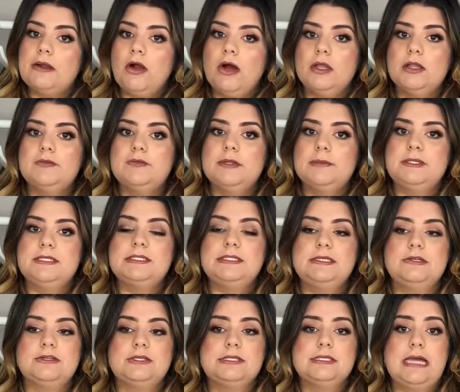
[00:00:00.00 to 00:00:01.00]
all of them into
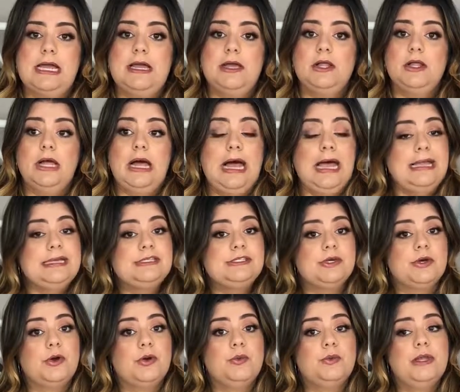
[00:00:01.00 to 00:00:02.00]
your style. I
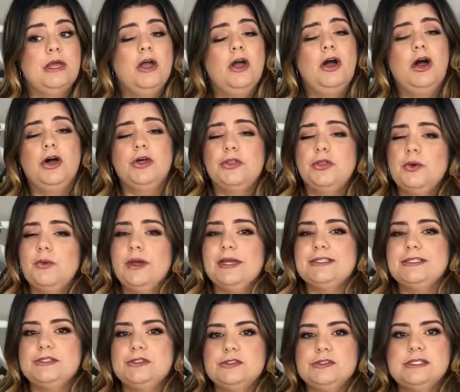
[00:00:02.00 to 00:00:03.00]
don't, although I
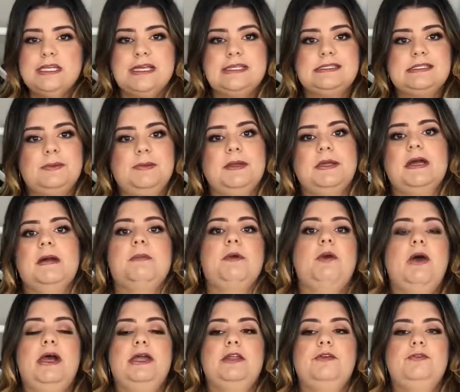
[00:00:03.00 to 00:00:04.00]
do tend to pick up
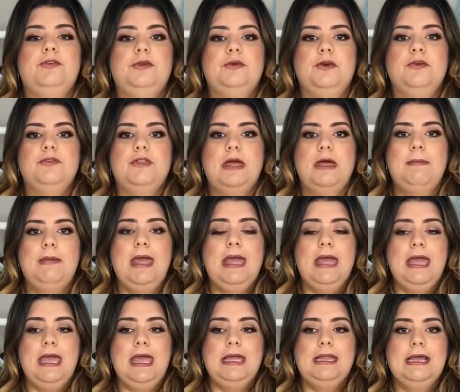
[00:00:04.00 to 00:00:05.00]
quite a few of them,
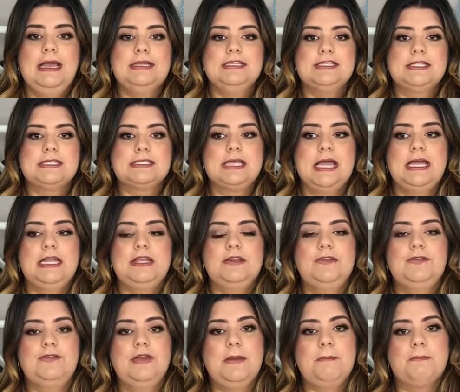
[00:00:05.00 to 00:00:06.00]
and I just kind
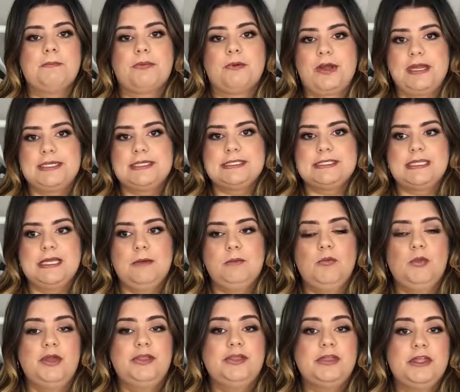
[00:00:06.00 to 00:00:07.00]
of embrace them
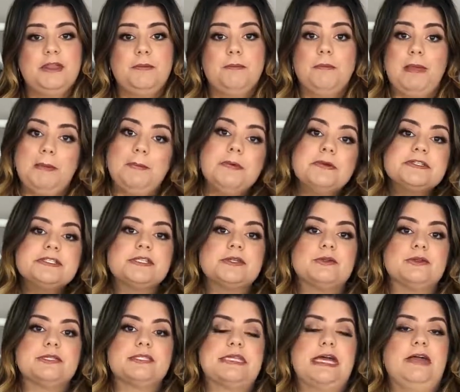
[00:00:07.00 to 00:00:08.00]
within my
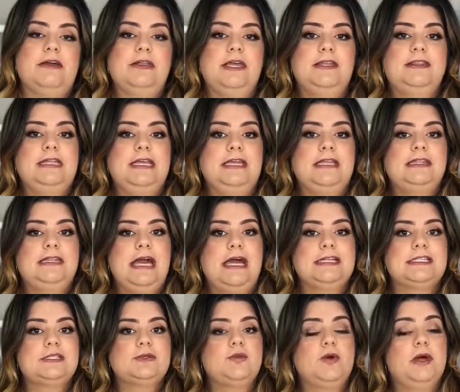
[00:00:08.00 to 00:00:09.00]
personal style. I think
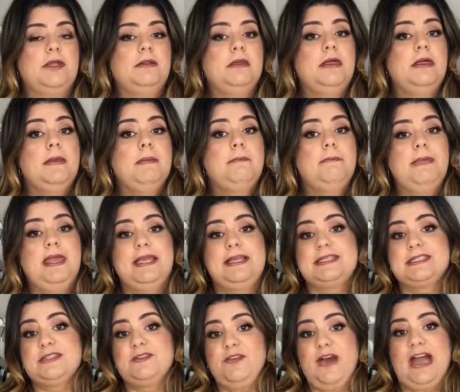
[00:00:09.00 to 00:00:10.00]
that's what
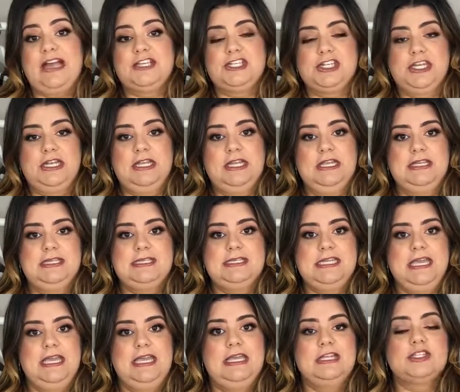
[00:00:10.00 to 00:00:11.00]
makes fashion, is
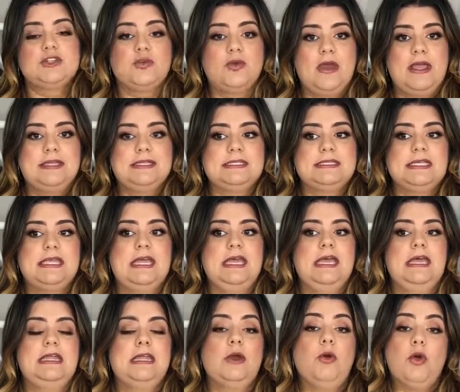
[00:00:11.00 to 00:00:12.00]
taking trends
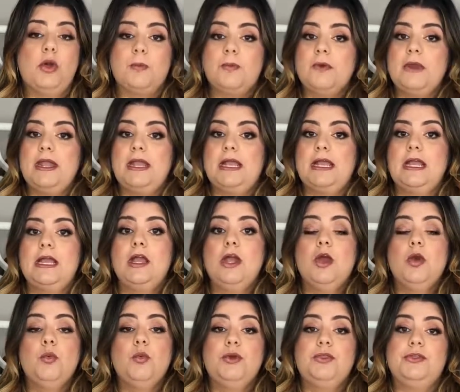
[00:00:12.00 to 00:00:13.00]
and incorporating it
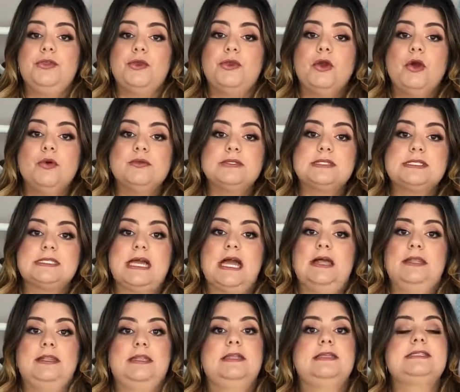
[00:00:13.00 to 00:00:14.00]
with your own
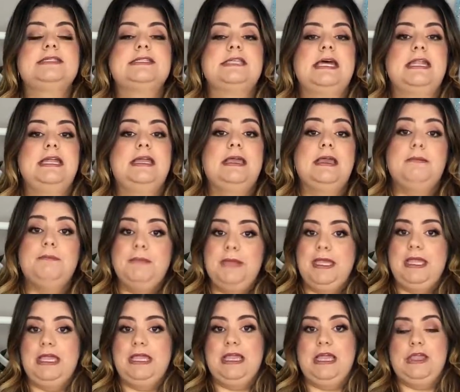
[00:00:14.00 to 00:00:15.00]
style and aesthetic and
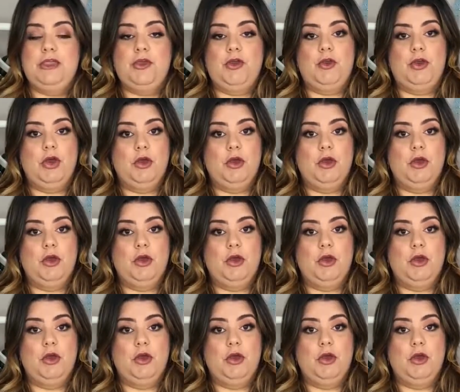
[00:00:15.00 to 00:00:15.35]
making it your